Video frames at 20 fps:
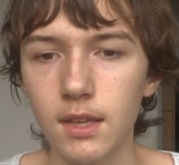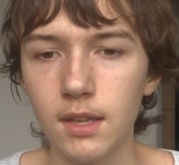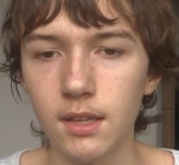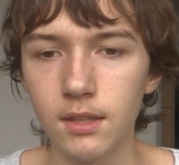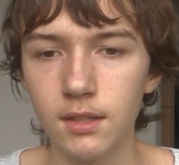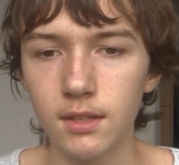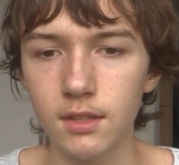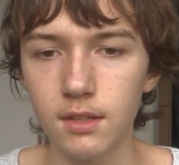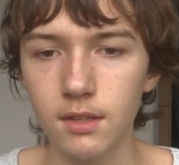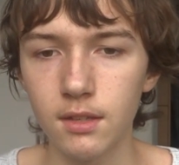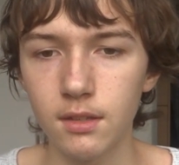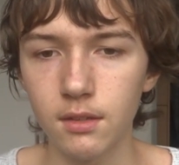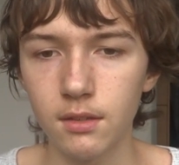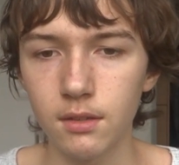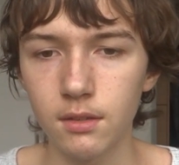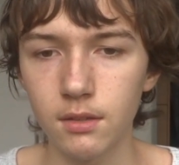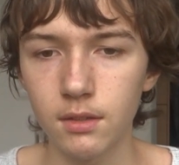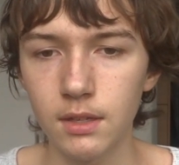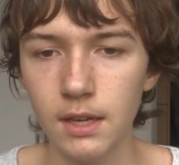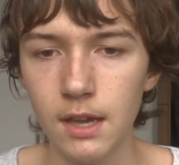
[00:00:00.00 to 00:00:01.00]
is
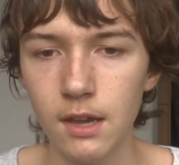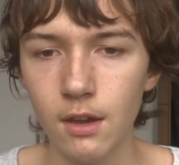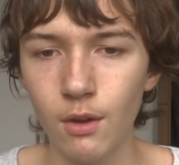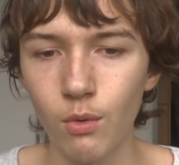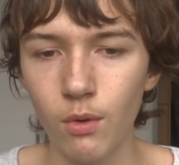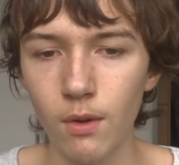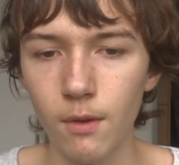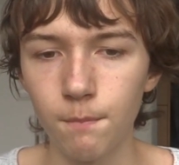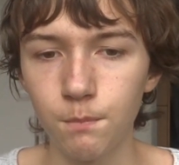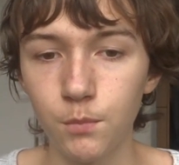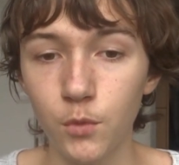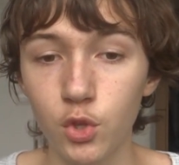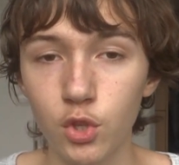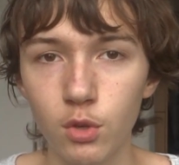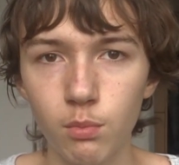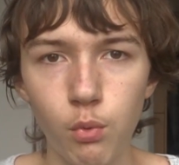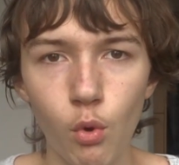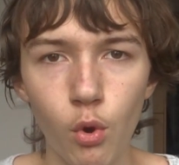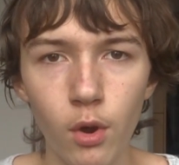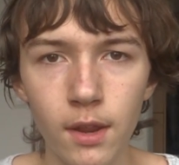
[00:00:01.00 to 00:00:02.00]
now
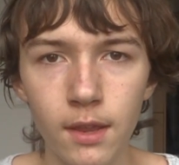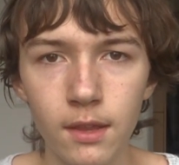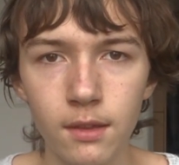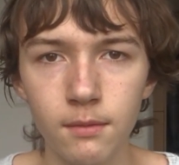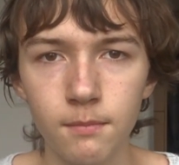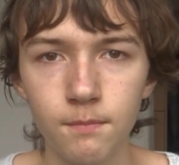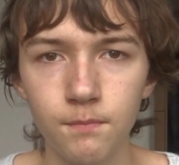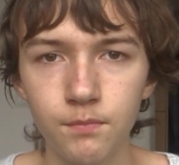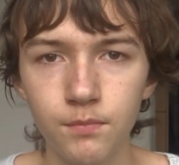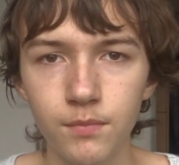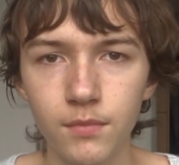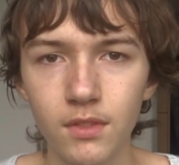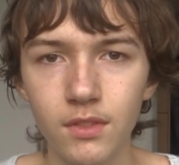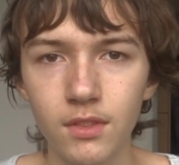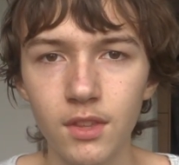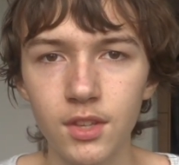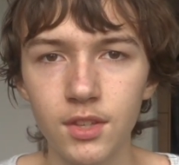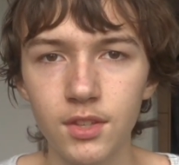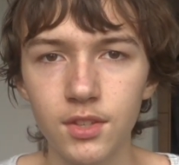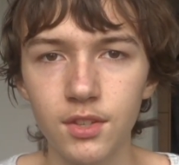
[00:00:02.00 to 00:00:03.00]
supporting
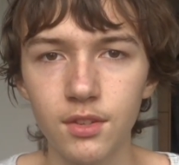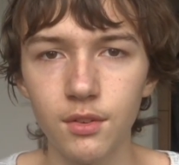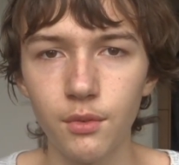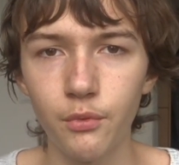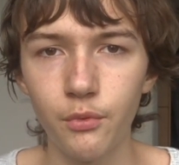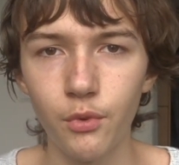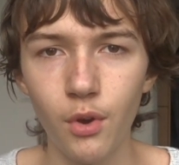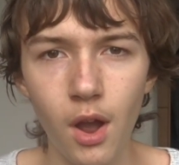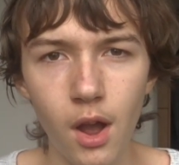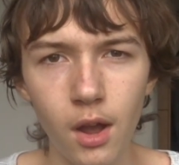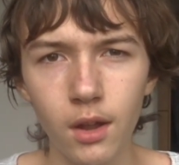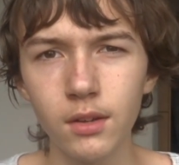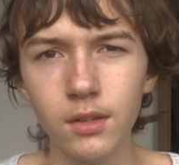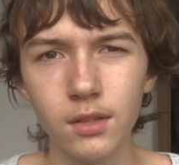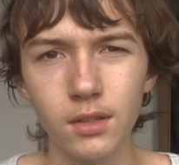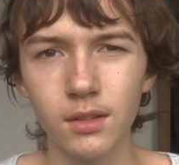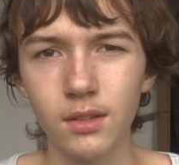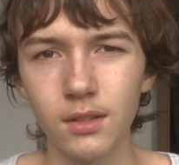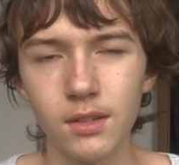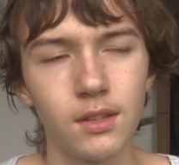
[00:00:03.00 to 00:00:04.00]
this fraud.
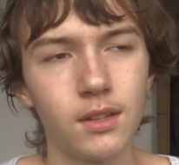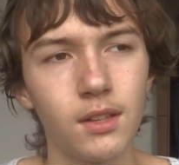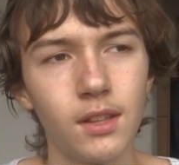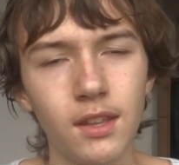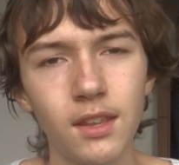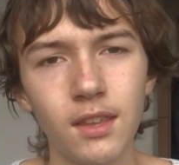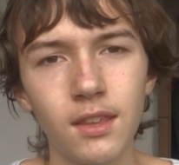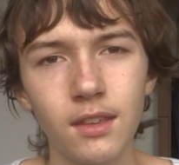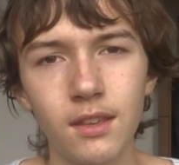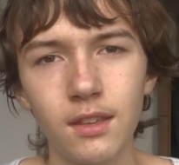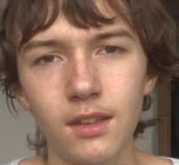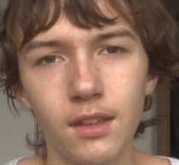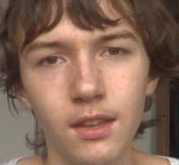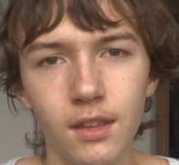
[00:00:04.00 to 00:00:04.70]
Like,